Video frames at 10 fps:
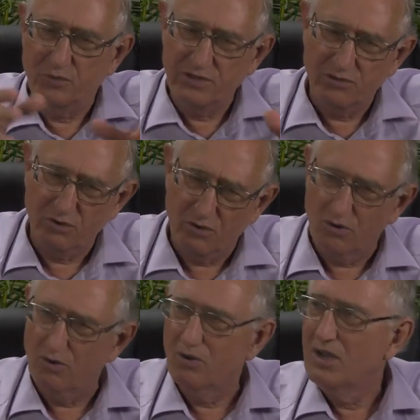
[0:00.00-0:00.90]
with
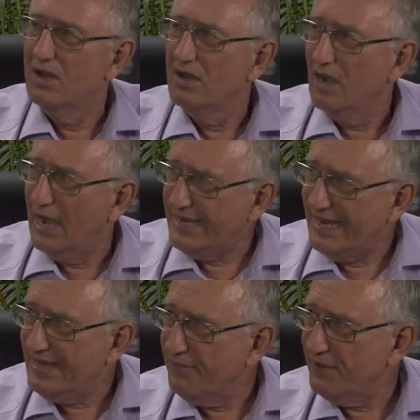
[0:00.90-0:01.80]
your
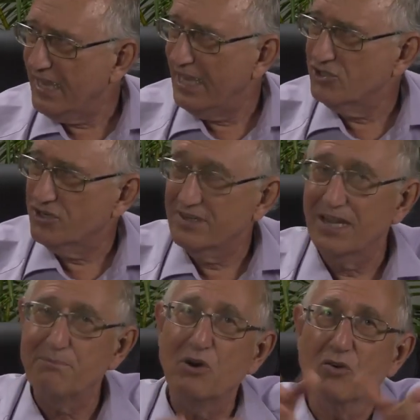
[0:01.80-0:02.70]
identification
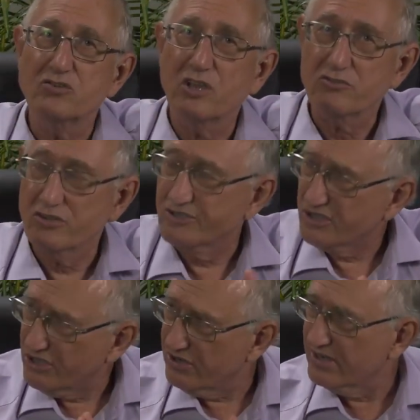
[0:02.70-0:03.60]
number or social
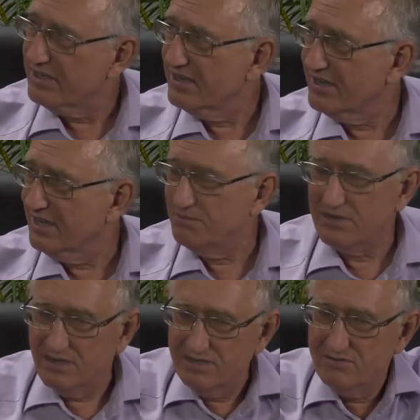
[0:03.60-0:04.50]
security
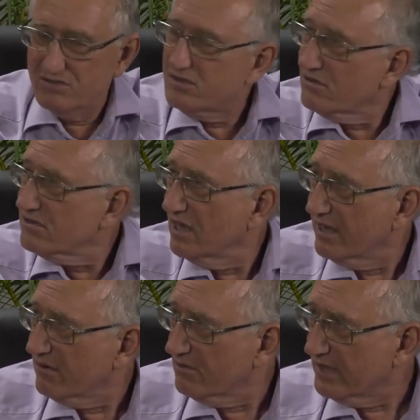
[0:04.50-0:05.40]
number is
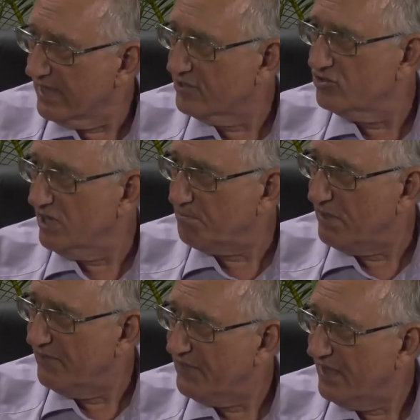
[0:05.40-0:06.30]
associated with that chip.
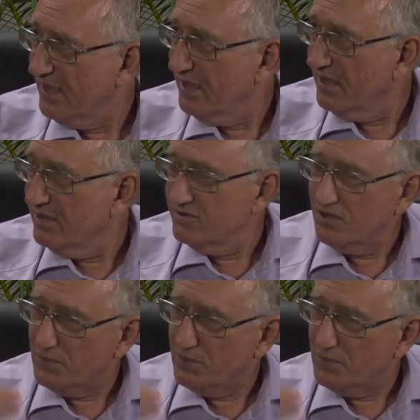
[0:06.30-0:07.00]
So